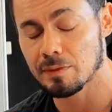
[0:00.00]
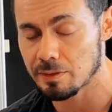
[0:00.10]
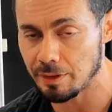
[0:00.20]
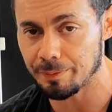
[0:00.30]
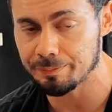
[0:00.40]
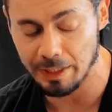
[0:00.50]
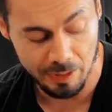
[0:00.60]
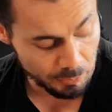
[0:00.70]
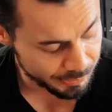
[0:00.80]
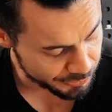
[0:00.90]
So now
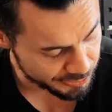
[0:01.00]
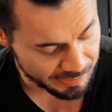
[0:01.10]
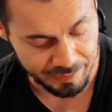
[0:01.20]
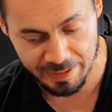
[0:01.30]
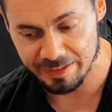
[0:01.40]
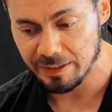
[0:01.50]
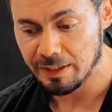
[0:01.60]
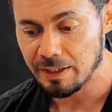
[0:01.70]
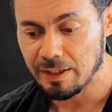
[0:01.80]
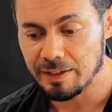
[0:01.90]
that we understand that,
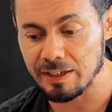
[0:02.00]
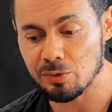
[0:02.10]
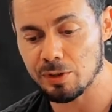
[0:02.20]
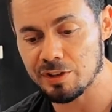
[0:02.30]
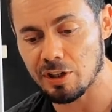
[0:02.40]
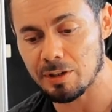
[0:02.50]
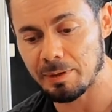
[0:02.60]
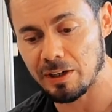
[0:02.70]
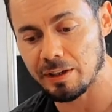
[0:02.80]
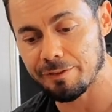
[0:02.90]
next we're going to talk
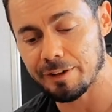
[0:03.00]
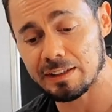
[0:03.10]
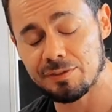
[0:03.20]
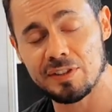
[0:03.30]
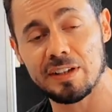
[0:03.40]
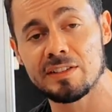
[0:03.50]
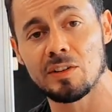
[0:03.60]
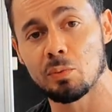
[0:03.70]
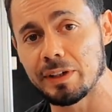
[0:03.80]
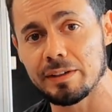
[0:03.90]
about effective sets in a
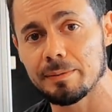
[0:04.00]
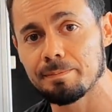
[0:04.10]
week.